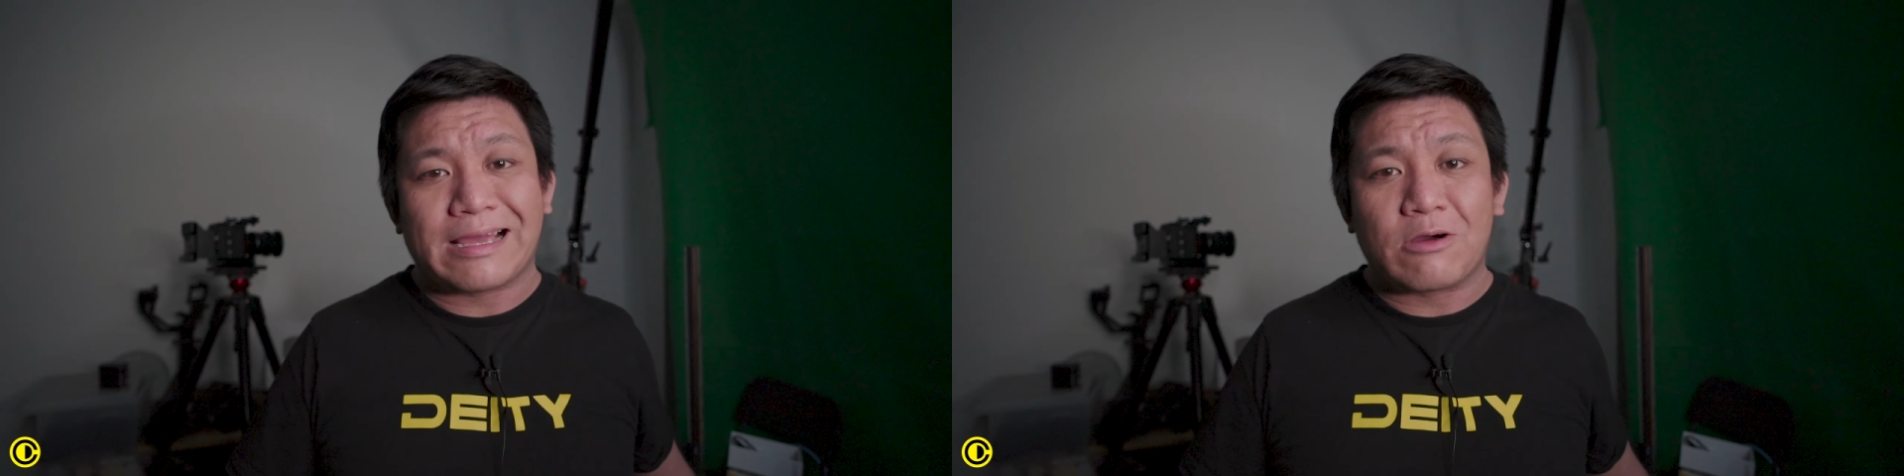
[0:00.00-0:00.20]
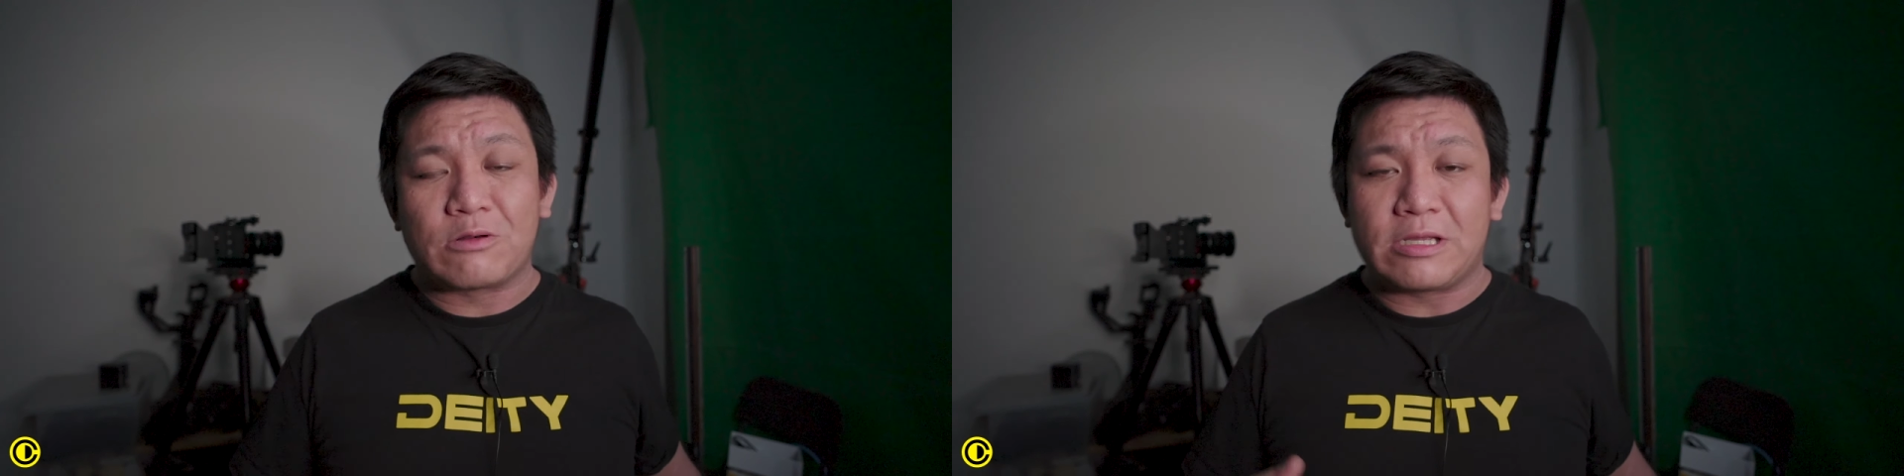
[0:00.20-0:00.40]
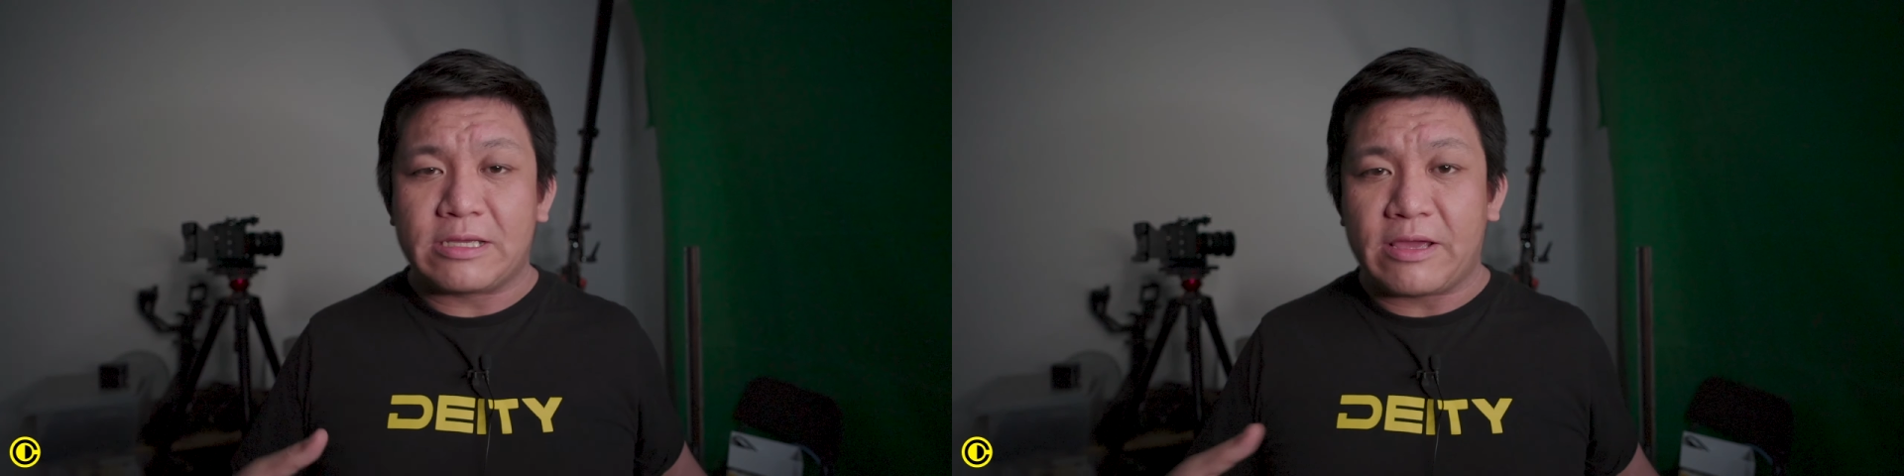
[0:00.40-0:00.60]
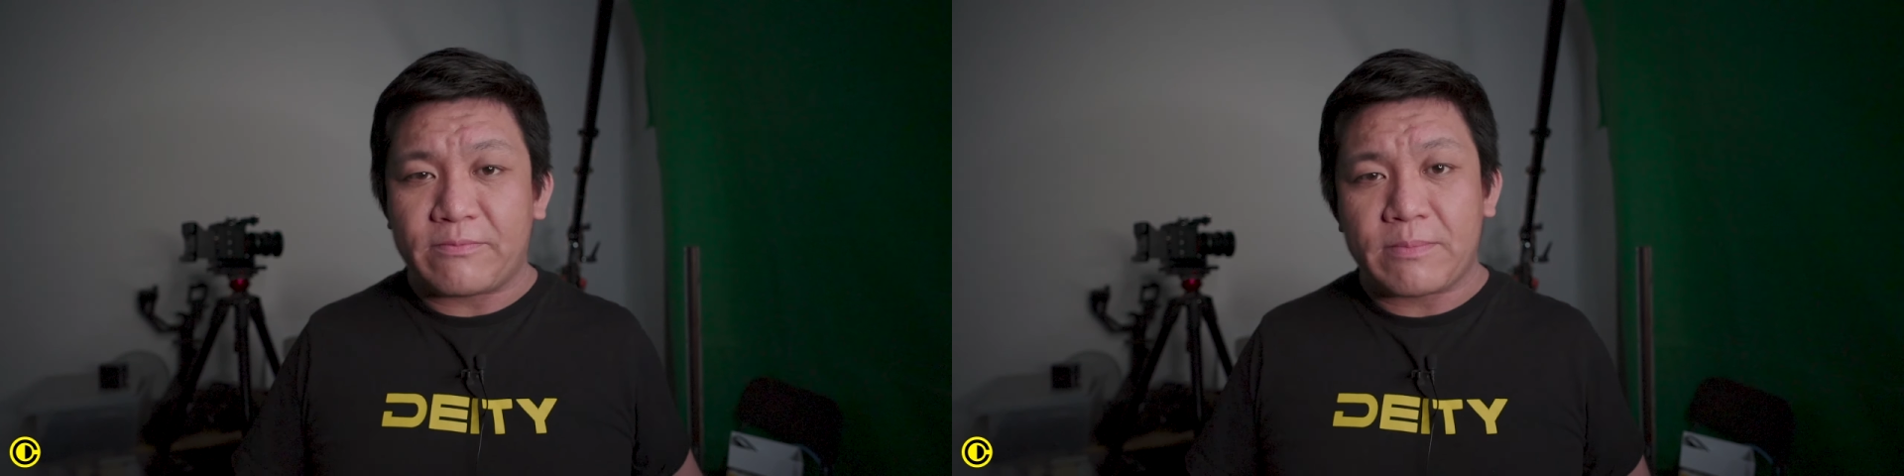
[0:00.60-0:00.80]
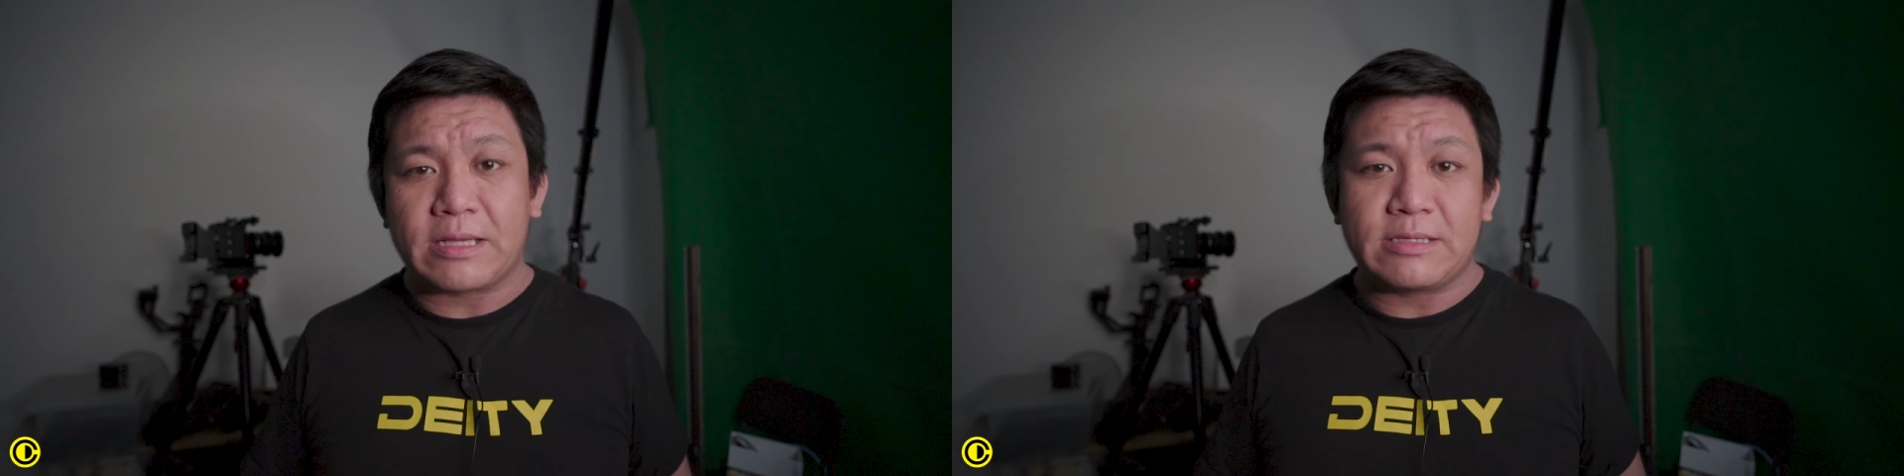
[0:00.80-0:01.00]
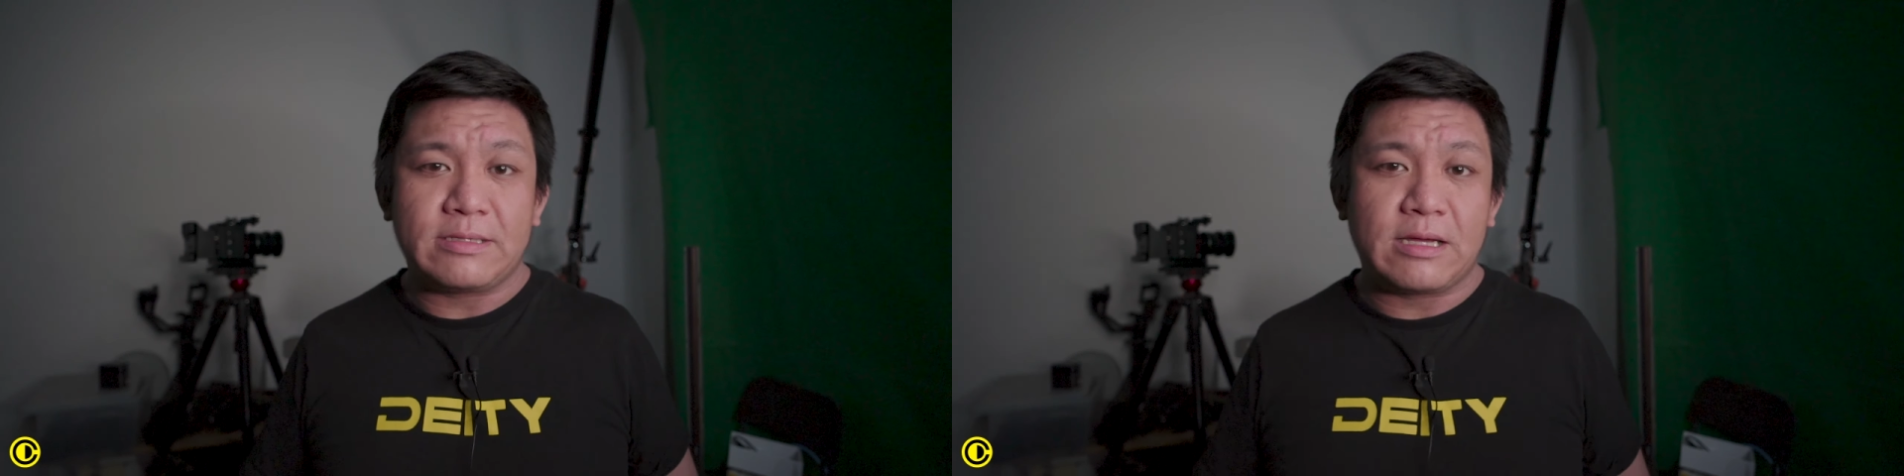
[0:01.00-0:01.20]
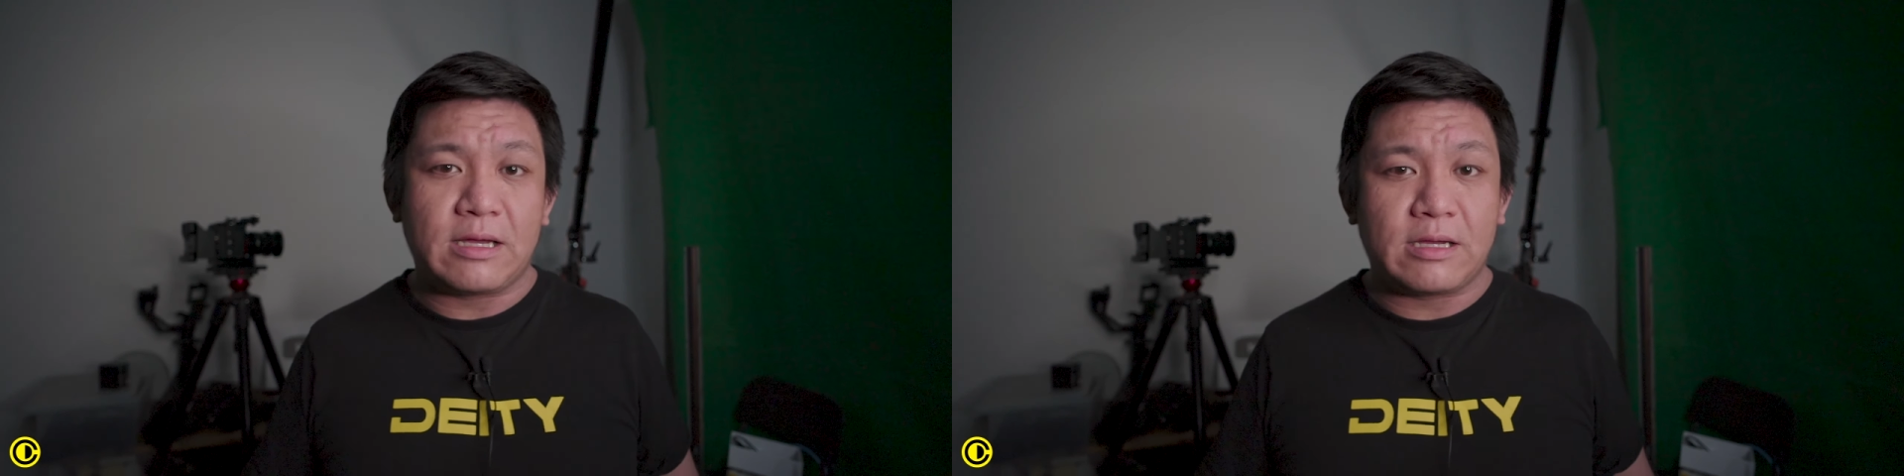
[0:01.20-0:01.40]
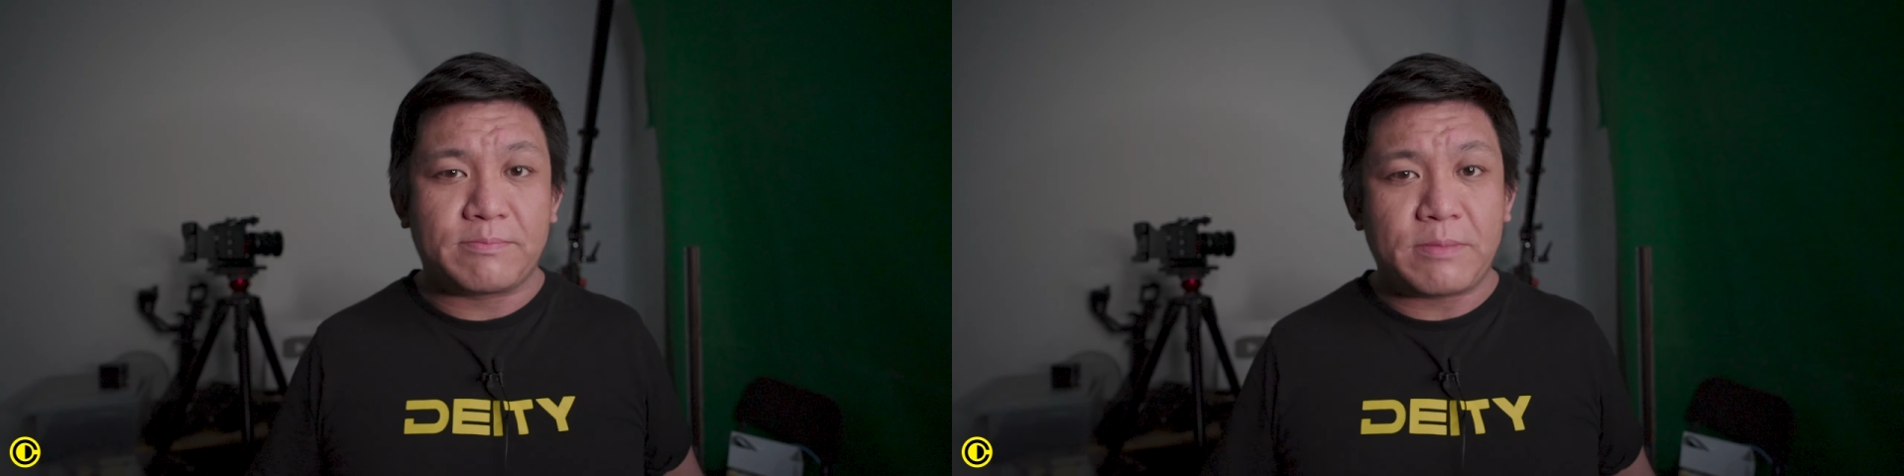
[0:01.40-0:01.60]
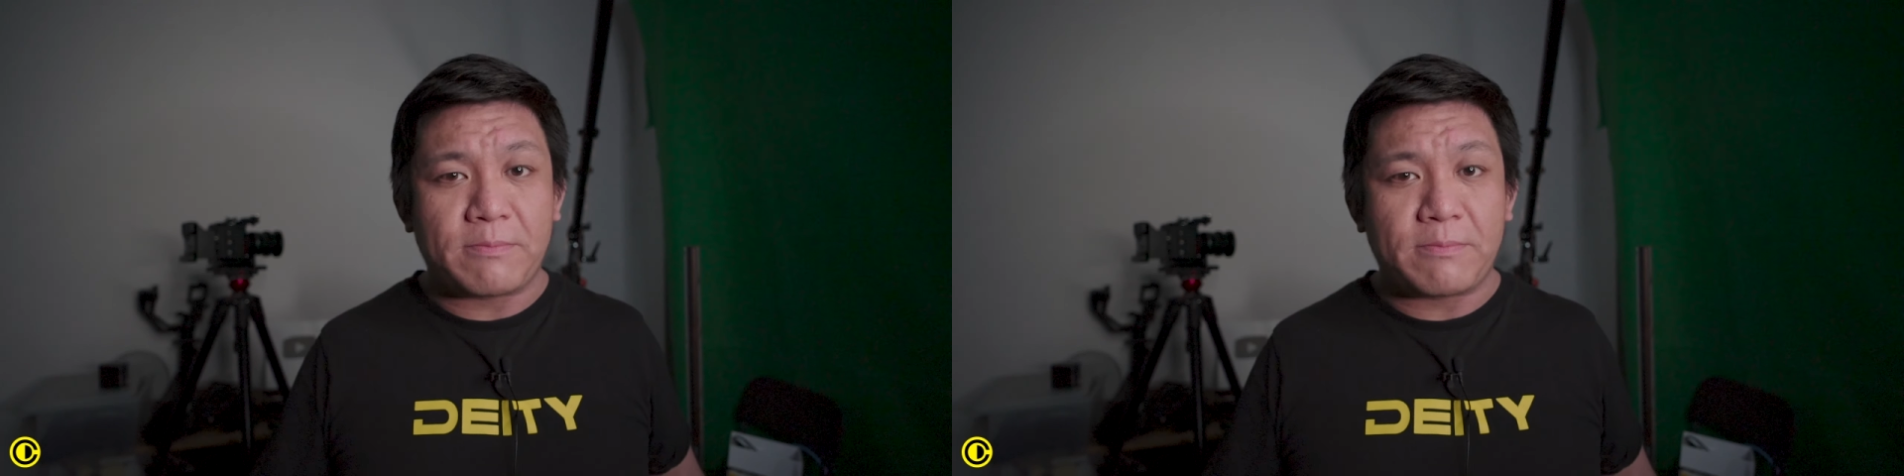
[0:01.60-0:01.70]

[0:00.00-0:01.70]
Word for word: only give my uh,